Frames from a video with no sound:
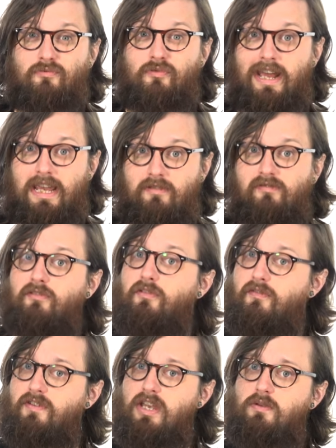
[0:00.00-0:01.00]
rave
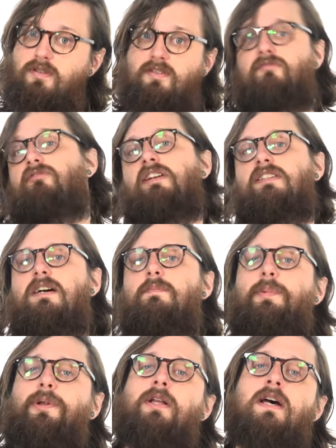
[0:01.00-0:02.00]
reviews, for
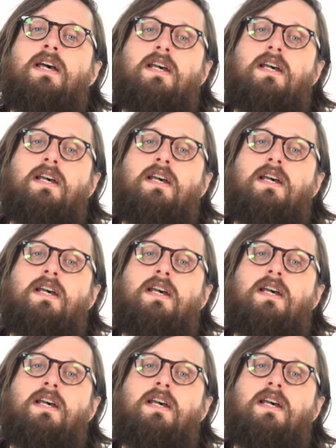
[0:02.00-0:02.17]
example,